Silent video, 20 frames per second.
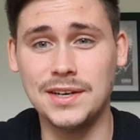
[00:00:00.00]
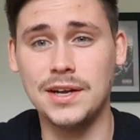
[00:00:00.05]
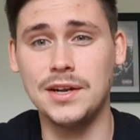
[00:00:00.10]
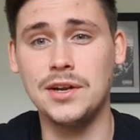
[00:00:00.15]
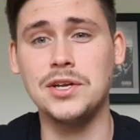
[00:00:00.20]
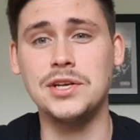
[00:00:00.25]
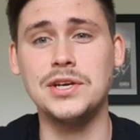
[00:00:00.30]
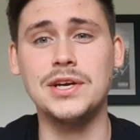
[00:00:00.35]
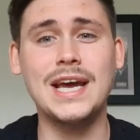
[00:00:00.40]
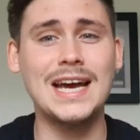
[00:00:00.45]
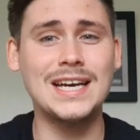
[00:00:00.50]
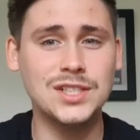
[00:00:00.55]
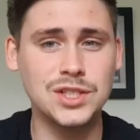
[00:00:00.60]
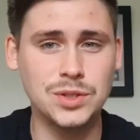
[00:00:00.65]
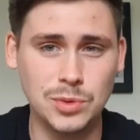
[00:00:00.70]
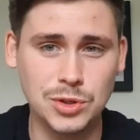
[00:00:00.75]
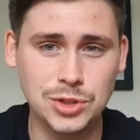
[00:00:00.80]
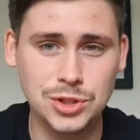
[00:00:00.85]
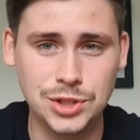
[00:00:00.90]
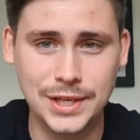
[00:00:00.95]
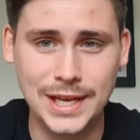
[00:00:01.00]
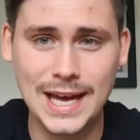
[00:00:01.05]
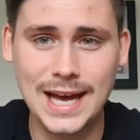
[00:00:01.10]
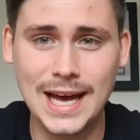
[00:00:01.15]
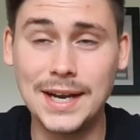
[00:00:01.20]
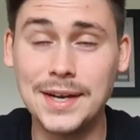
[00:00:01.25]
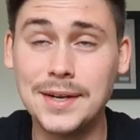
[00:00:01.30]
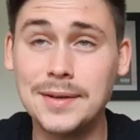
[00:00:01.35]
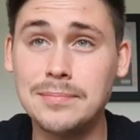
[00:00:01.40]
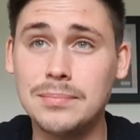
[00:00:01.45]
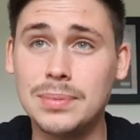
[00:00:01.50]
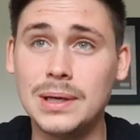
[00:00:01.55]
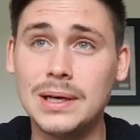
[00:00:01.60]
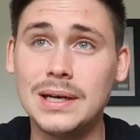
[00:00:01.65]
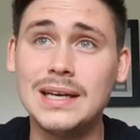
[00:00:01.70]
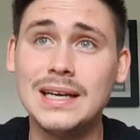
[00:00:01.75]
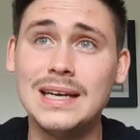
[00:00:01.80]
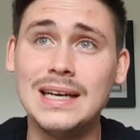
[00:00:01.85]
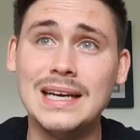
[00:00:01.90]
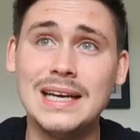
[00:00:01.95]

I know you cash him whilst you can, but